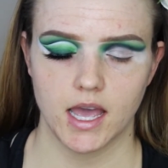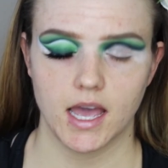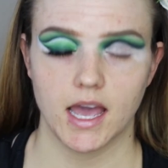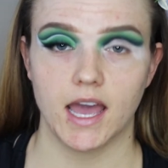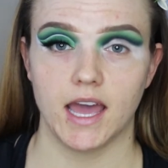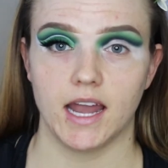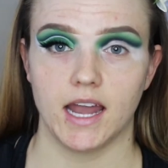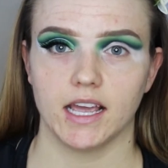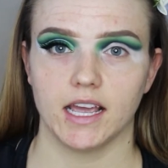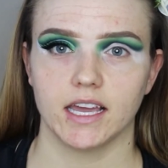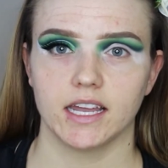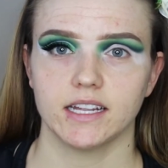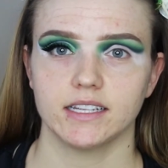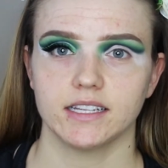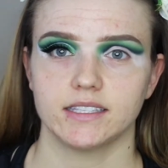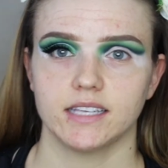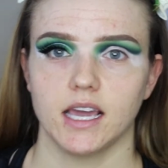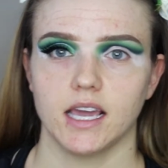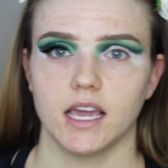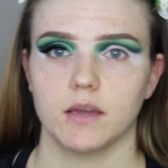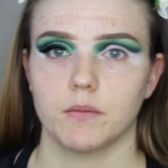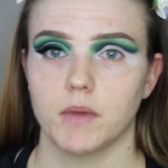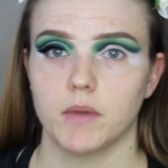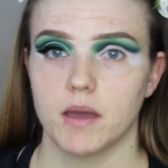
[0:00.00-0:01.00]
And I'm gonna
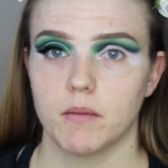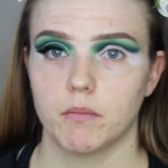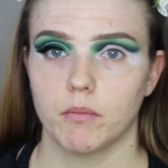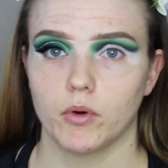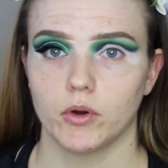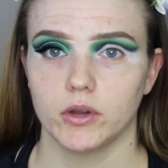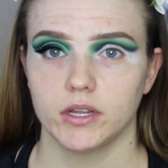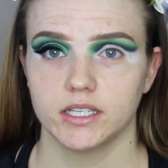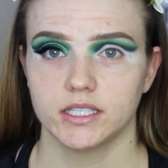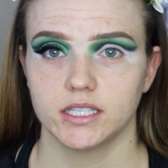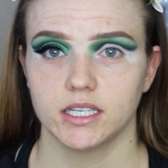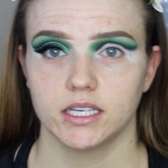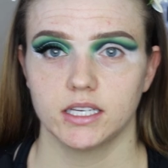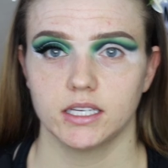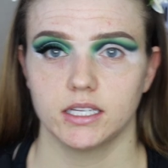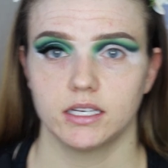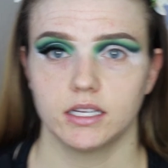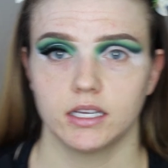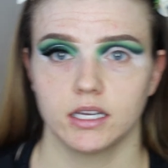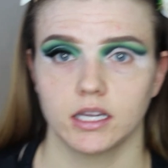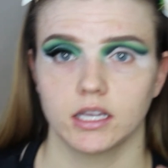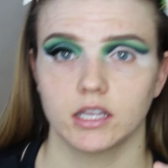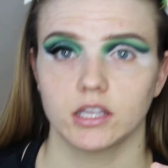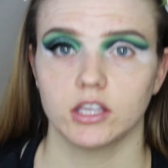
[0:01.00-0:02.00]
take my
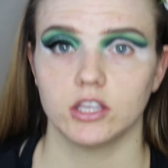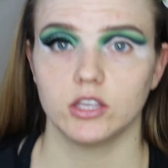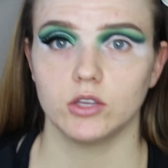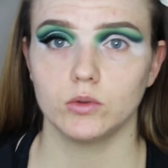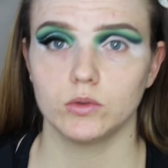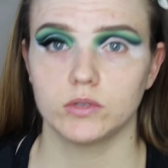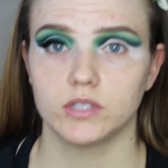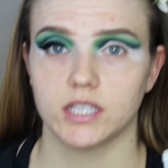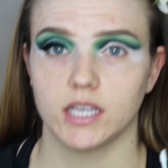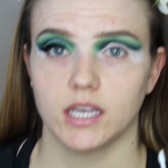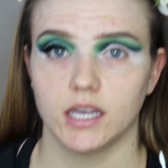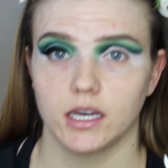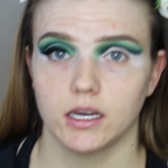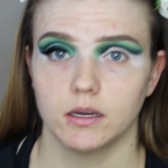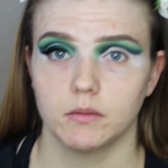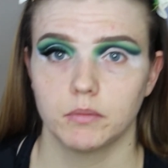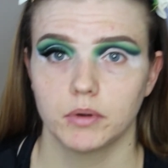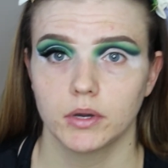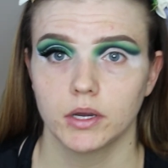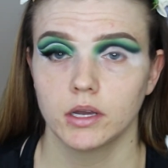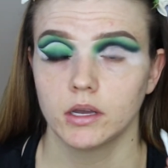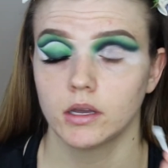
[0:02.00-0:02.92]
pointed Q-tip